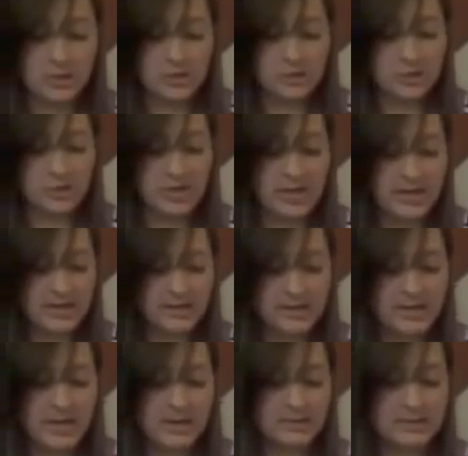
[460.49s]
Genetic
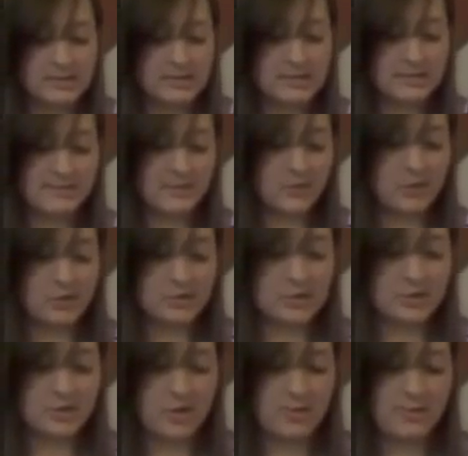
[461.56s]
analysis of
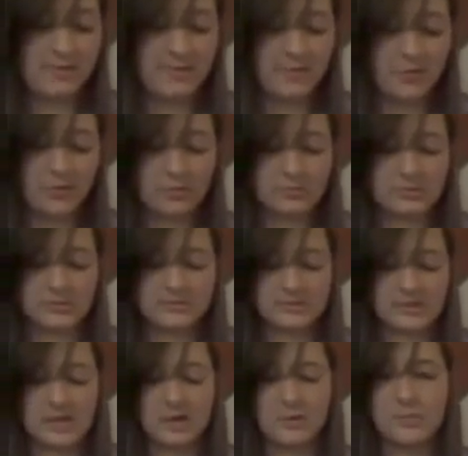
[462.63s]
non-syndromic forms of
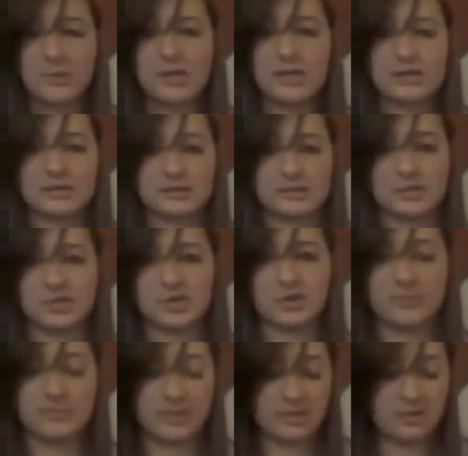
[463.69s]
CLP is extremely